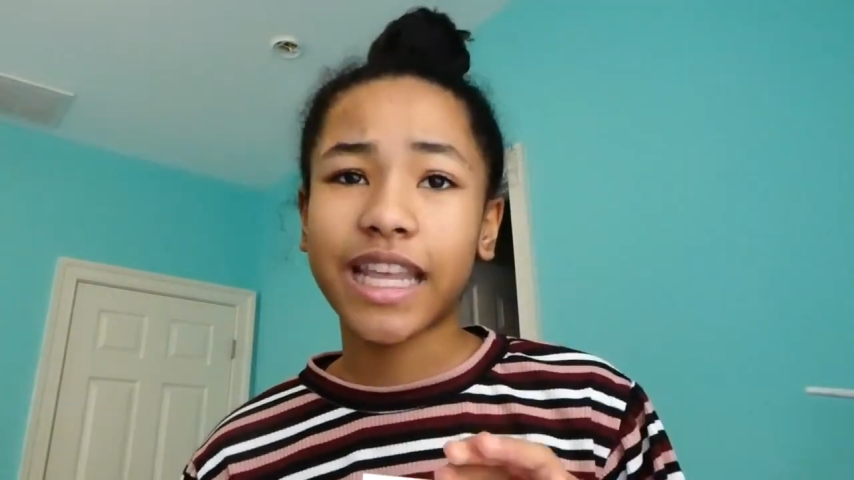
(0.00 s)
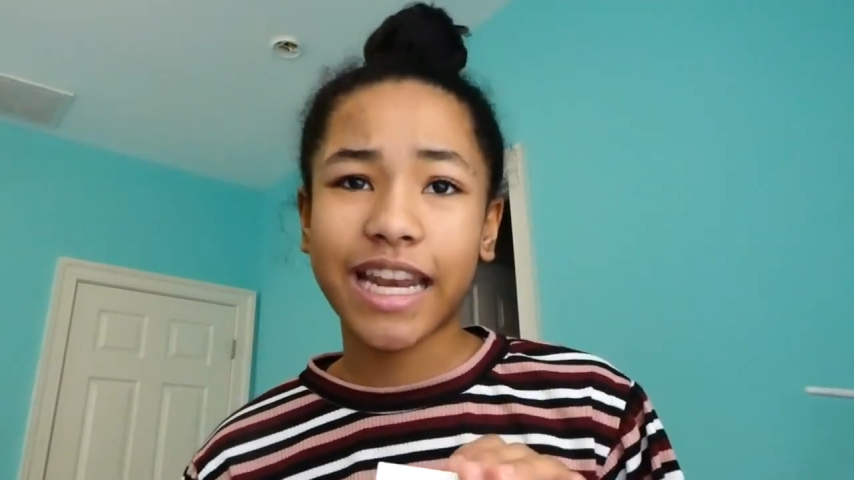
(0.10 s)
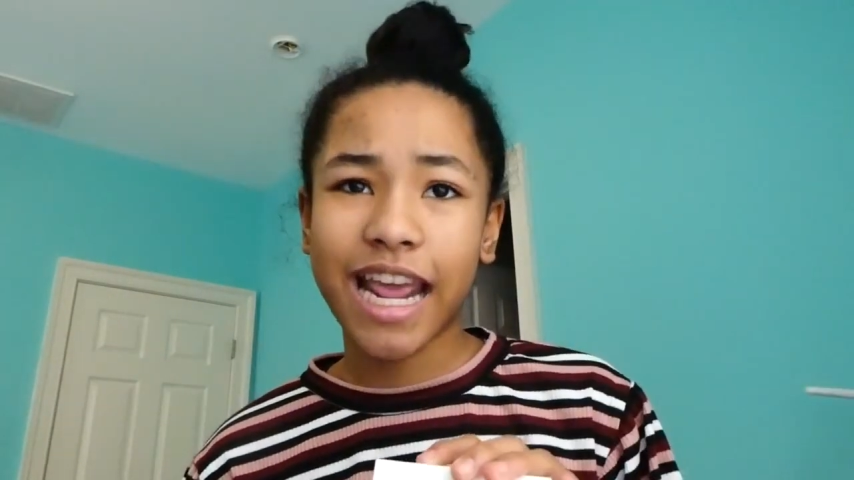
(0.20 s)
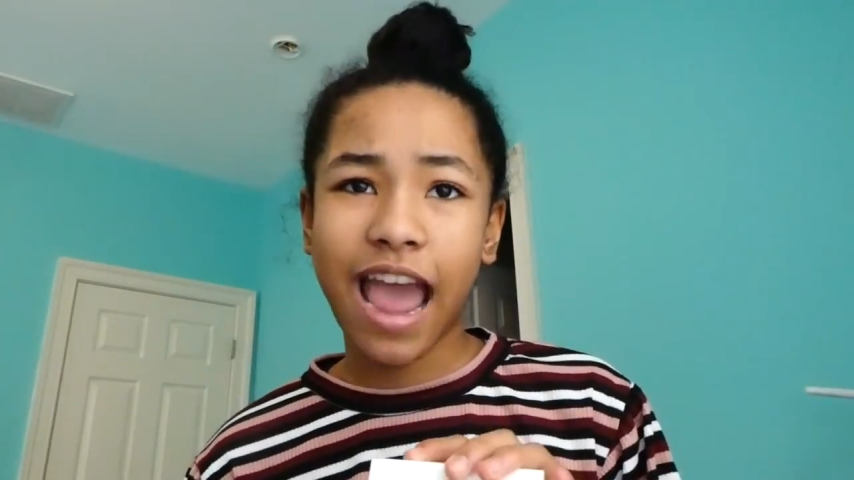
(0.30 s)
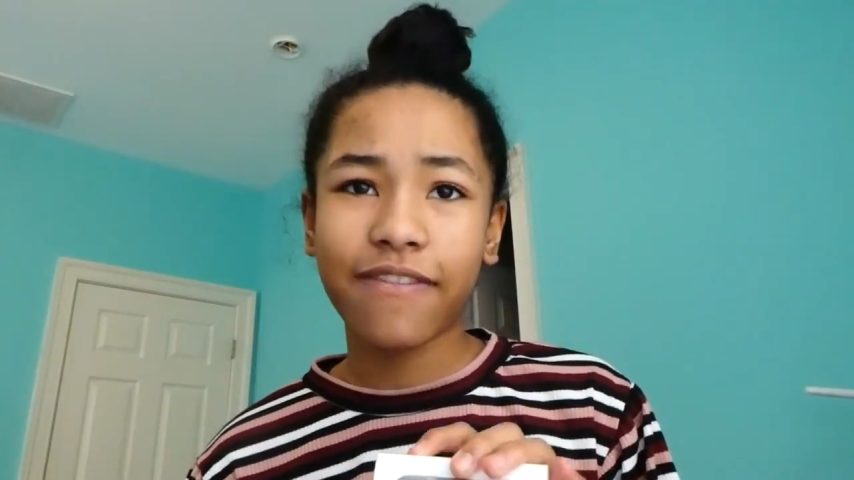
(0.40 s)

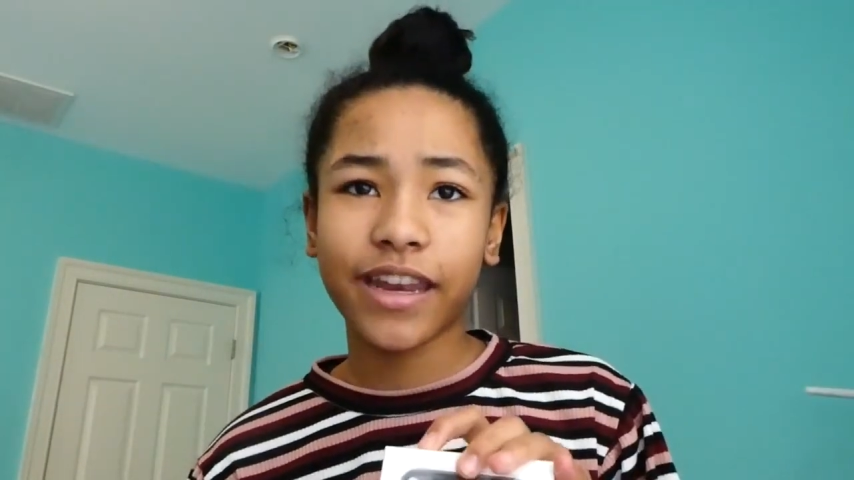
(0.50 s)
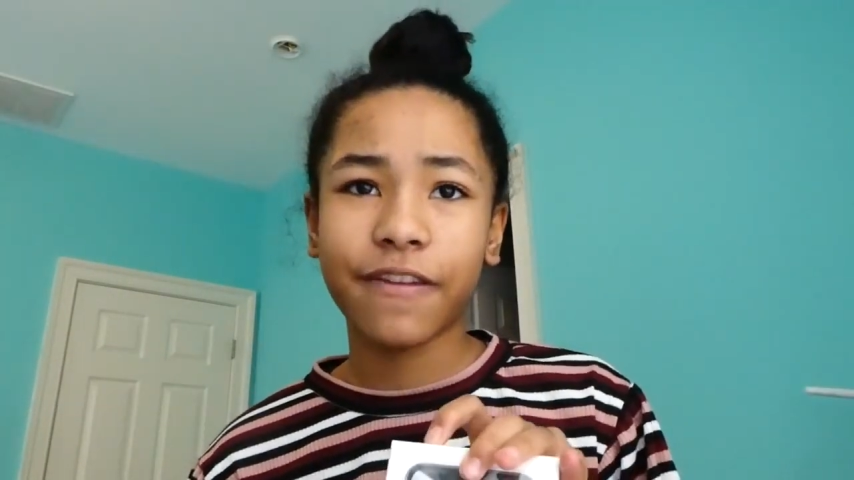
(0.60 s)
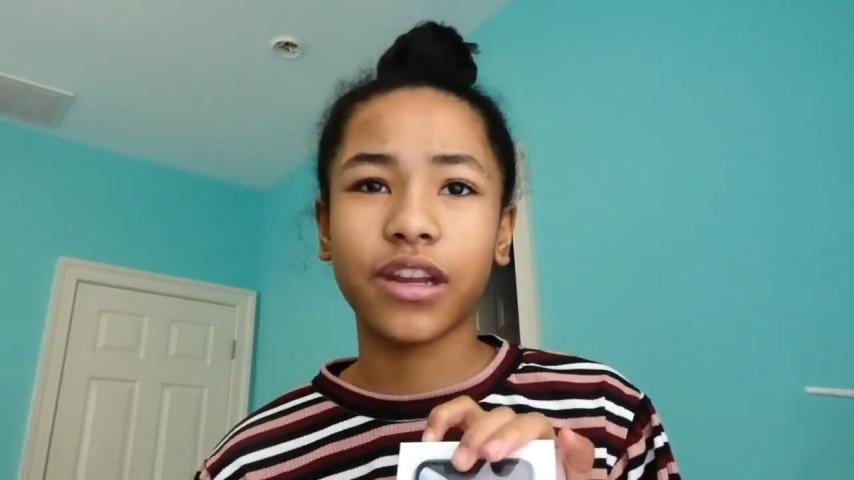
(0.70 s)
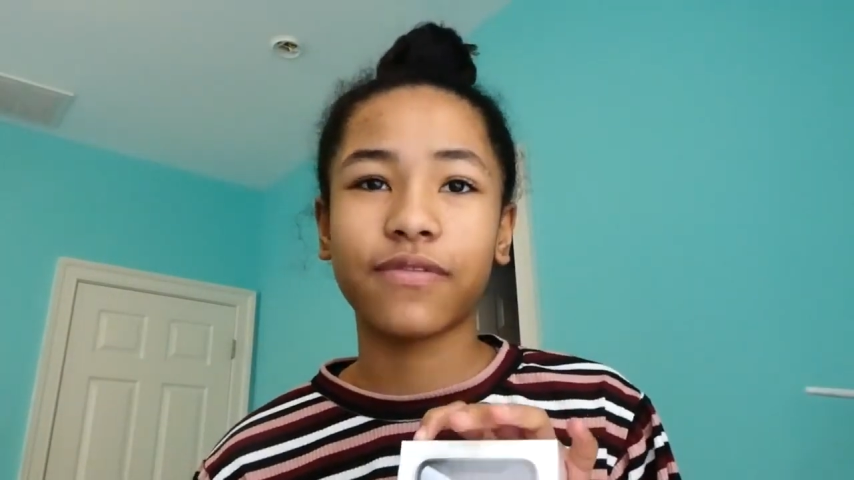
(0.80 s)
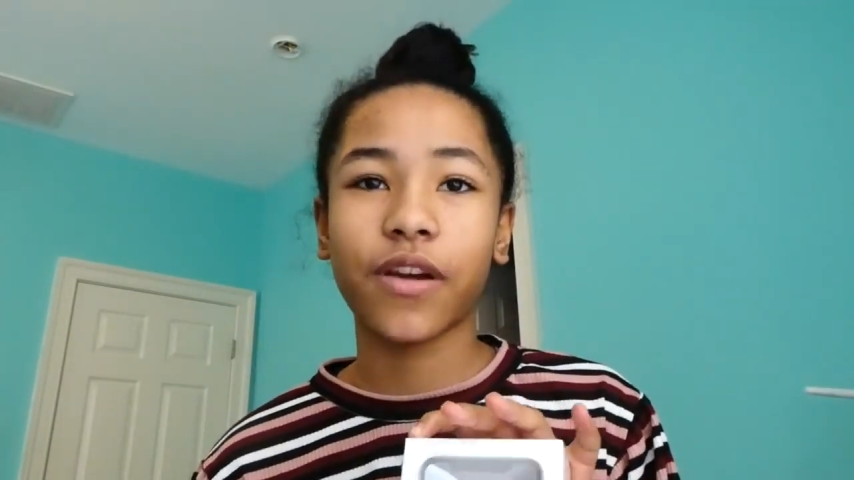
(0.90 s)
they didn't have
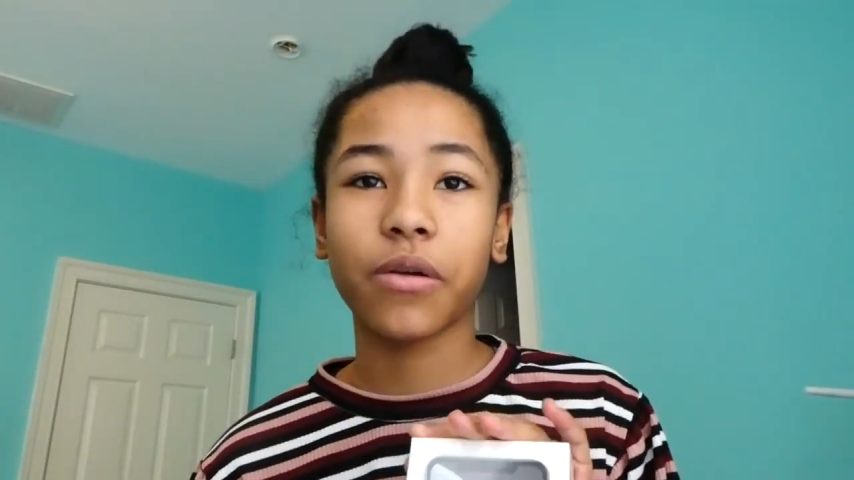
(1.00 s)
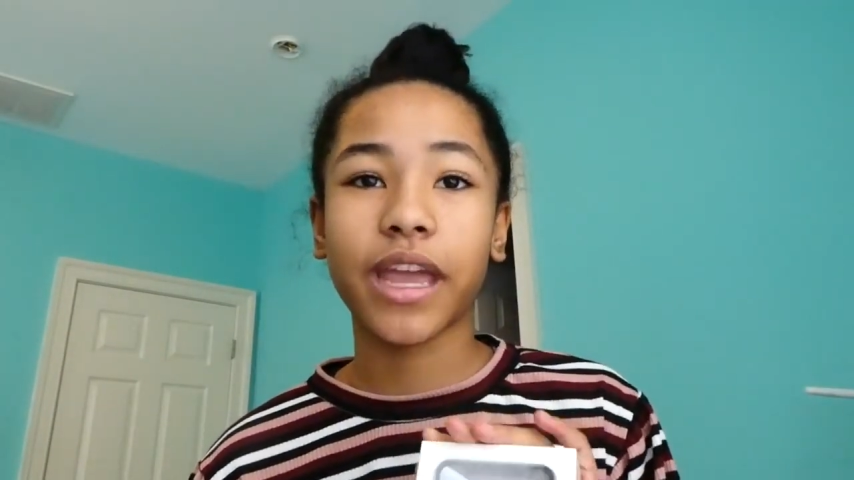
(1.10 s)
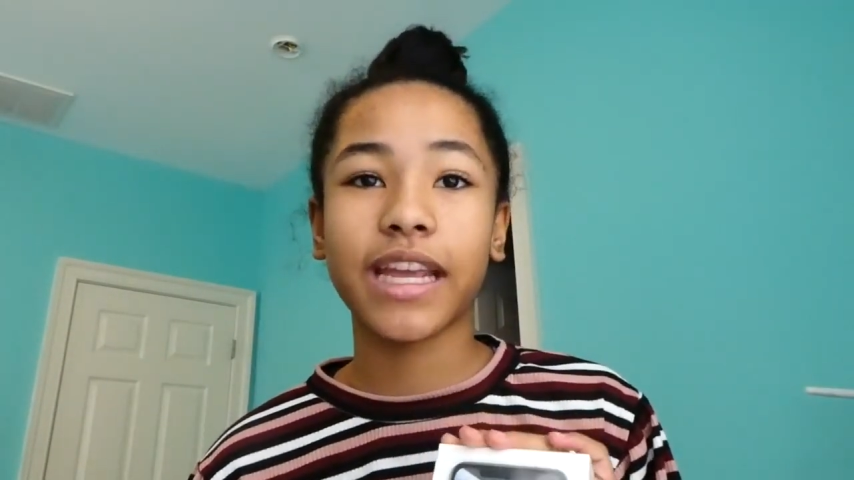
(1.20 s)
any big phone